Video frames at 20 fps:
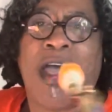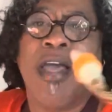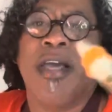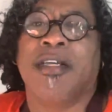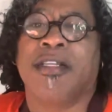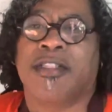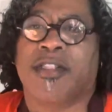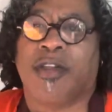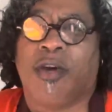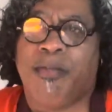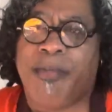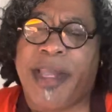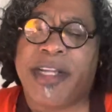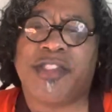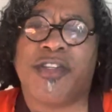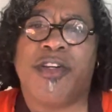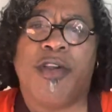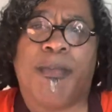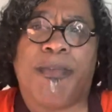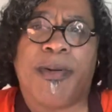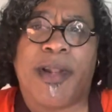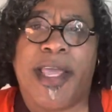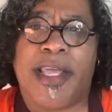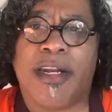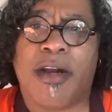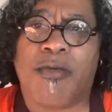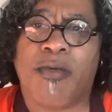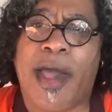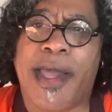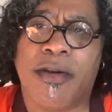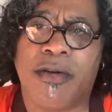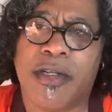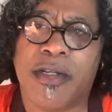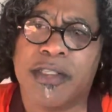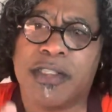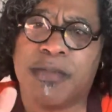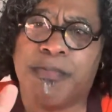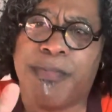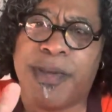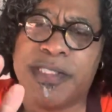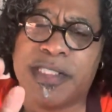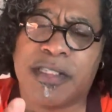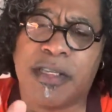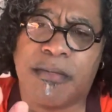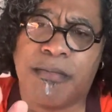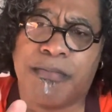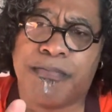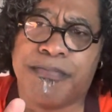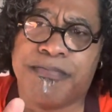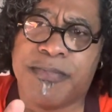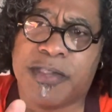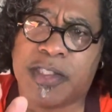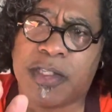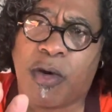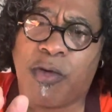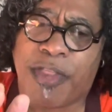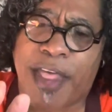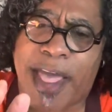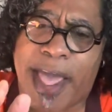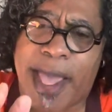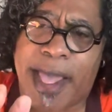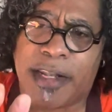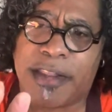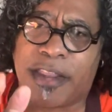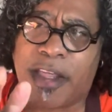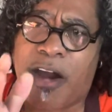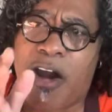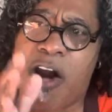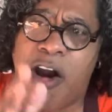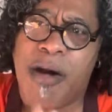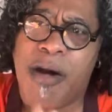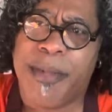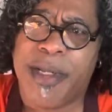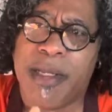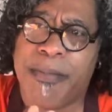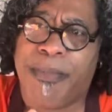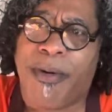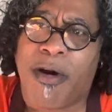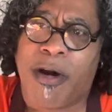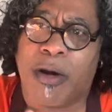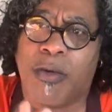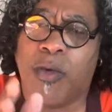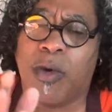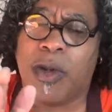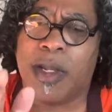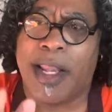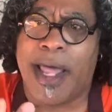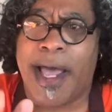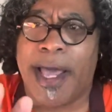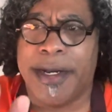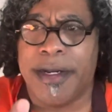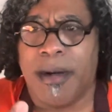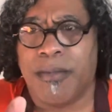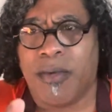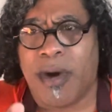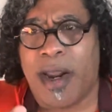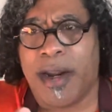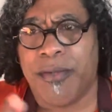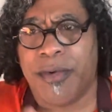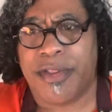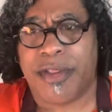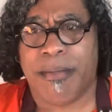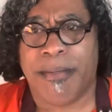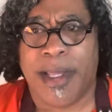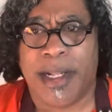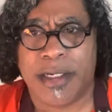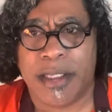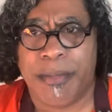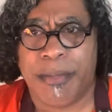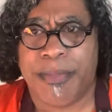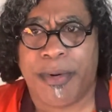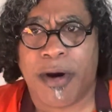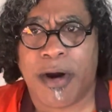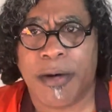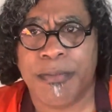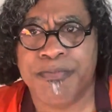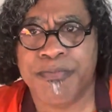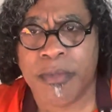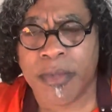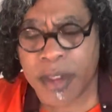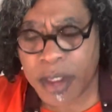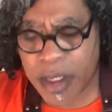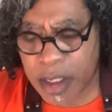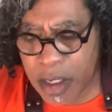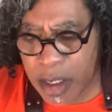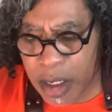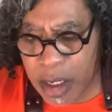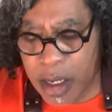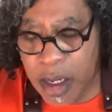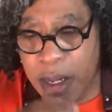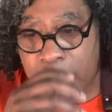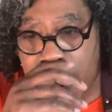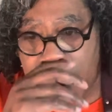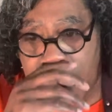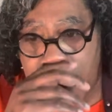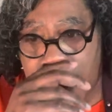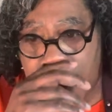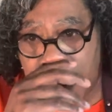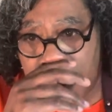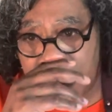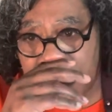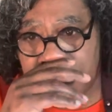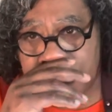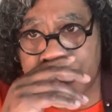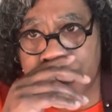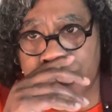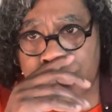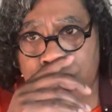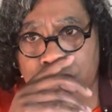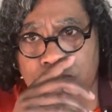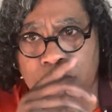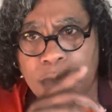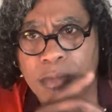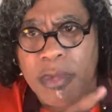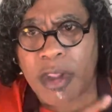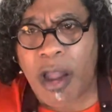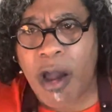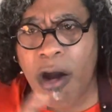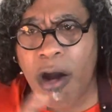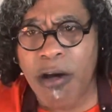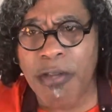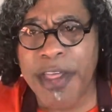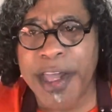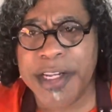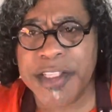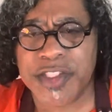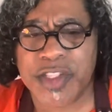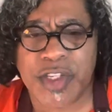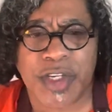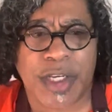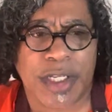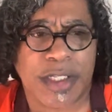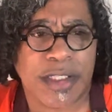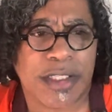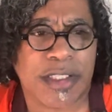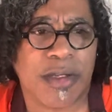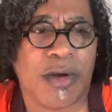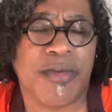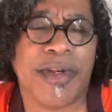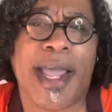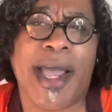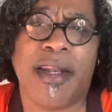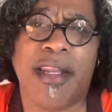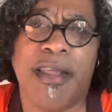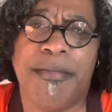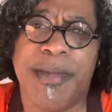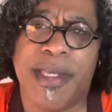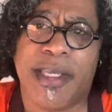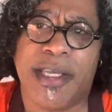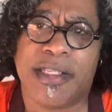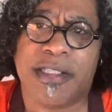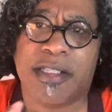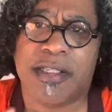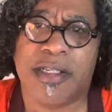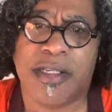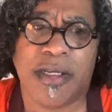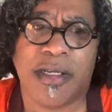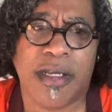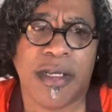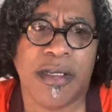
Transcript: So make sure you're playing it right on this, so that the harmony part will line up right with the melody part. All that is good. So now let me get to